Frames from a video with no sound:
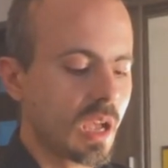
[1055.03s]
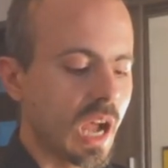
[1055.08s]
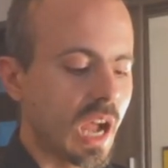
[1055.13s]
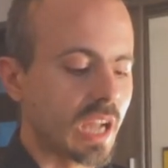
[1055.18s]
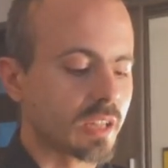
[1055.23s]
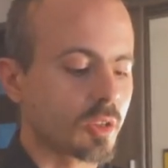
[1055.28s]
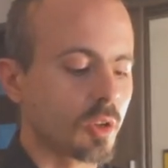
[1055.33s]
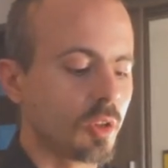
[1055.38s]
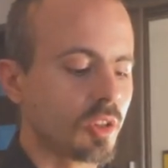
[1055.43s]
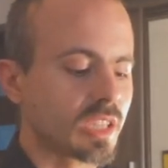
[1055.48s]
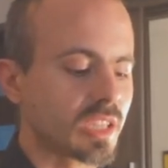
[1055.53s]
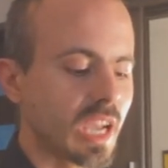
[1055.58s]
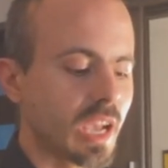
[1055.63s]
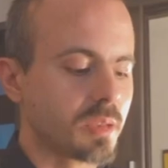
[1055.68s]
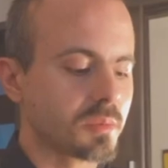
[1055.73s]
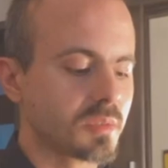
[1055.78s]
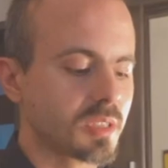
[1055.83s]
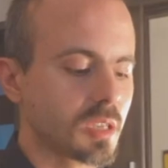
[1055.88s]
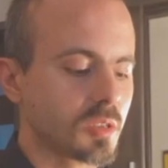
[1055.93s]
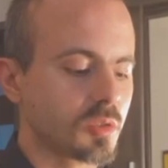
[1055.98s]
at all
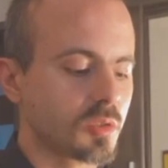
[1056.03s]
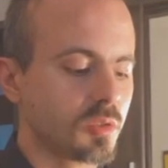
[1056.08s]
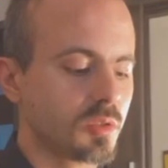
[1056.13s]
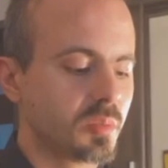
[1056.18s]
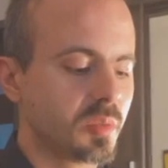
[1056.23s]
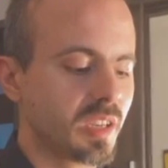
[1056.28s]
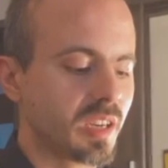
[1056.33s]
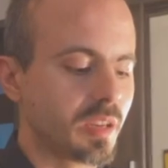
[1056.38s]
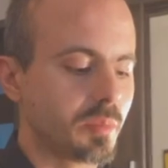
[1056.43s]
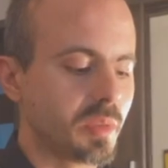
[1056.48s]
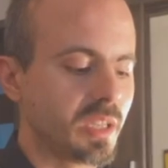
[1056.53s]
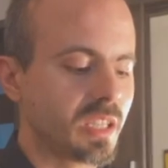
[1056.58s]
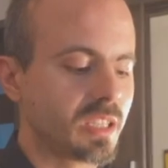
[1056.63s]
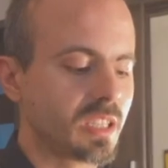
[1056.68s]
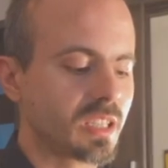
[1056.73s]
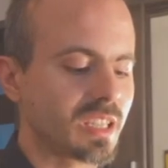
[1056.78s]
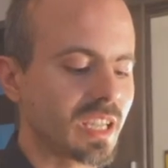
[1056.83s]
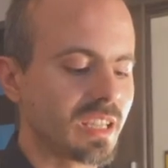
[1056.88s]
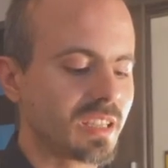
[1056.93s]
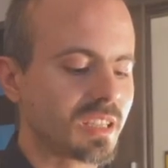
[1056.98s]
times they should be
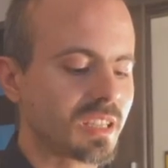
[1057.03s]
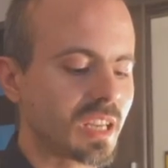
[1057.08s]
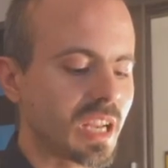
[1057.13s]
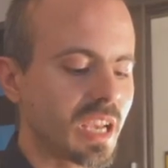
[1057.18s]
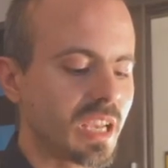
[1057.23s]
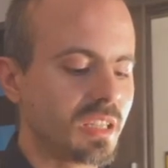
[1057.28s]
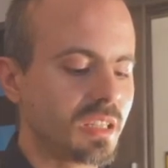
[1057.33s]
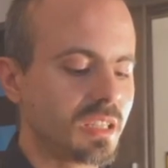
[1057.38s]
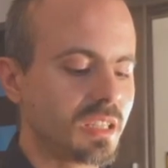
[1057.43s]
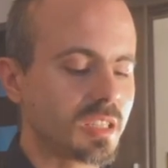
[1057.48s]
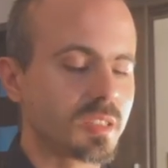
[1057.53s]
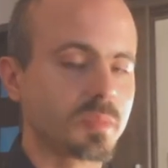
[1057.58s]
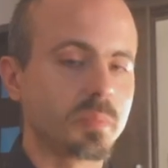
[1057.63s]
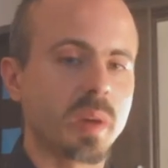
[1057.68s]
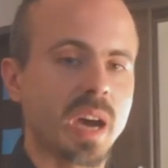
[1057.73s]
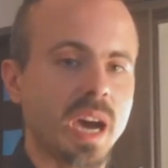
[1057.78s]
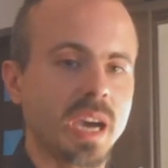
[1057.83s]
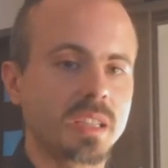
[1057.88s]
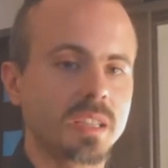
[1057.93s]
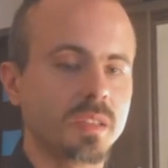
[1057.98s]
repeated and trained
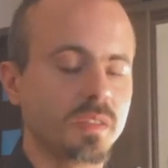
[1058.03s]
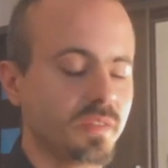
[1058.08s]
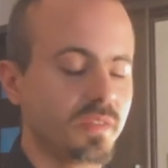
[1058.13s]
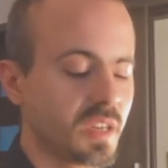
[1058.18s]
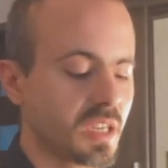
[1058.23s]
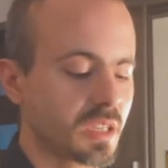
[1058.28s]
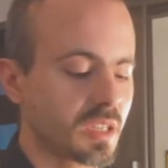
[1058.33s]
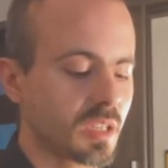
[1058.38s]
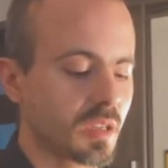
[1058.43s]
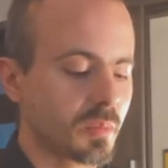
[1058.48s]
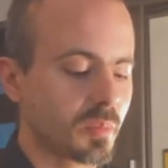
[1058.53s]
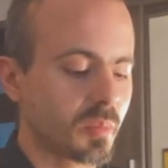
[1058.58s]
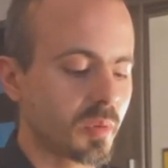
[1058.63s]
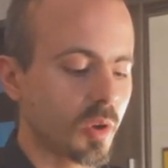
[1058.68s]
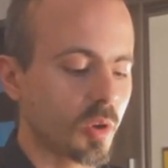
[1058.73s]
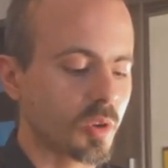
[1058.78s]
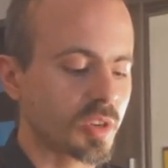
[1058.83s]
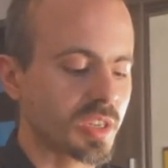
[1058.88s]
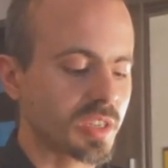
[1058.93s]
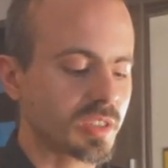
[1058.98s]
despite further
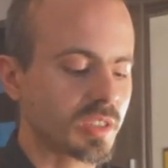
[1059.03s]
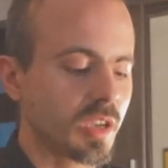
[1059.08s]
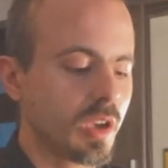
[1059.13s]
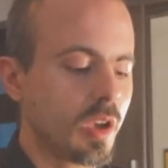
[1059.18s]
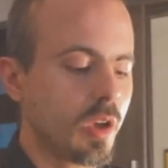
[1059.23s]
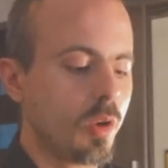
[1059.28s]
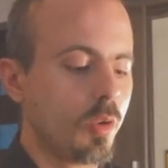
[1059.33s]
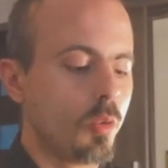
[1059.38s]
progress.